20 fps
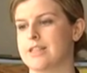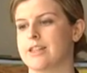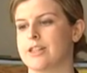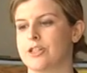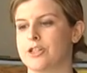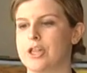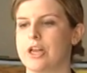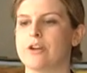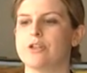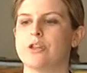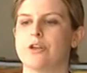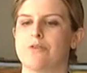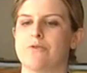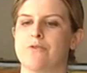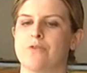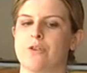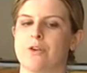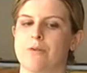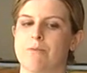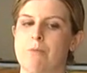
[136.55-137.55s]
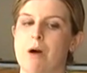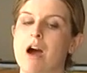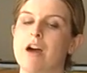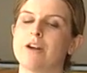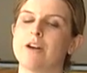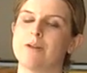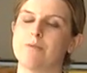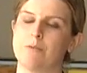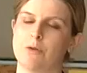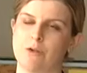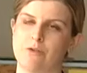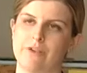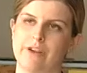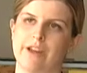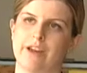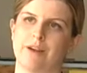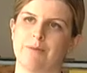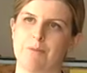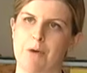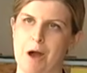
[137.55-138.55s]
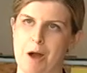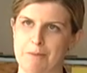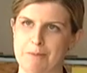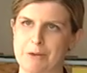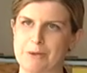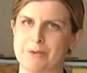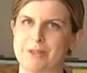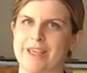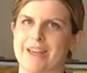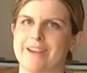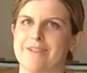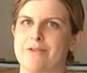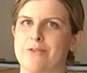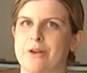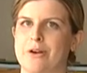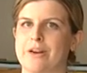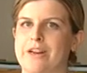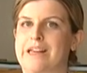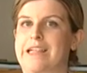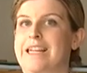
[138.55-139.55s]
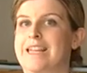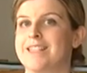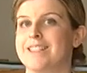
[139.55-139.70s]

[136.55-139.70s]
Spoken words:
Concerto for Modern Movie and Pop Music for